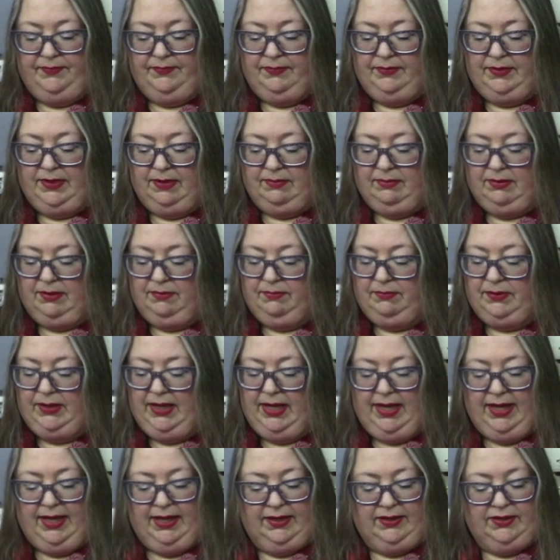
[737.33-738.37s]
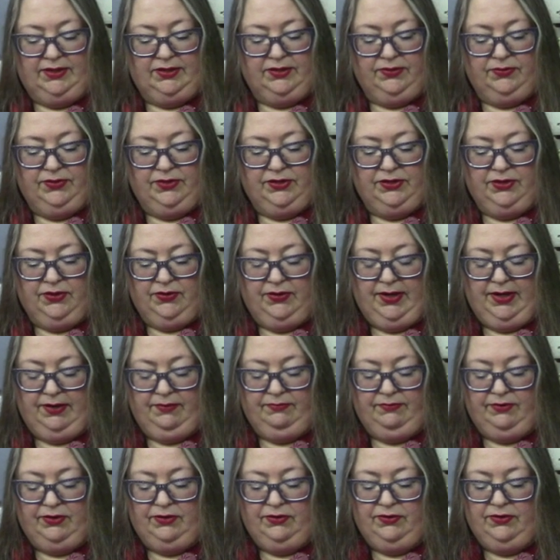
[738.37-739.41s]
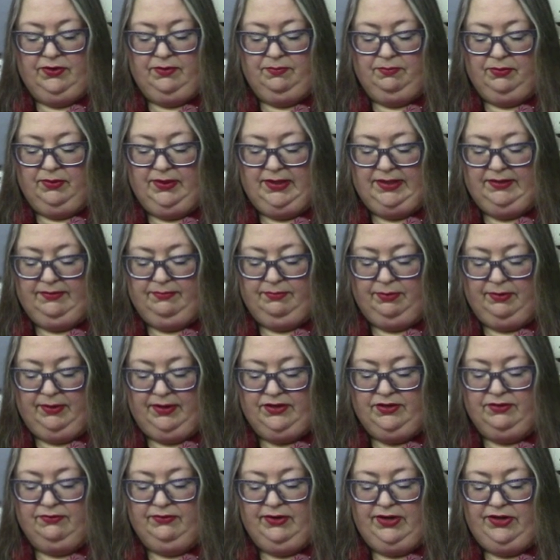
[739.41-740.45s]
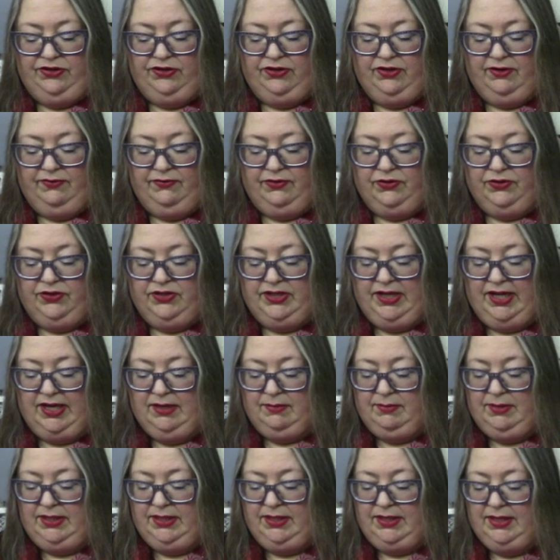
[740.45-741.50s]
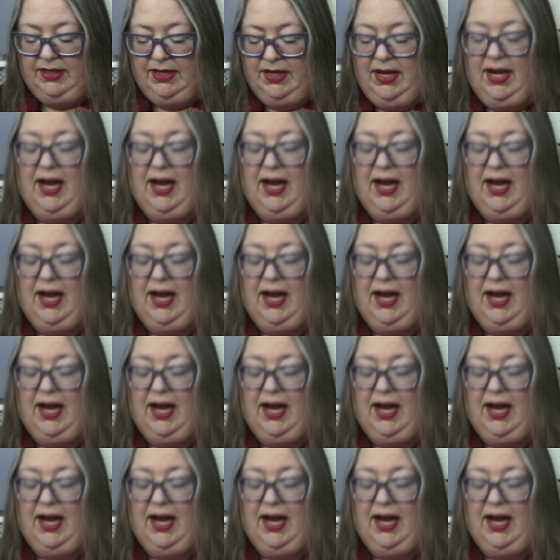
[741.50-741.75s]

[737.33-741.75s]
blah, blah, blah, so-and-so had reviewed the preservation of their settlements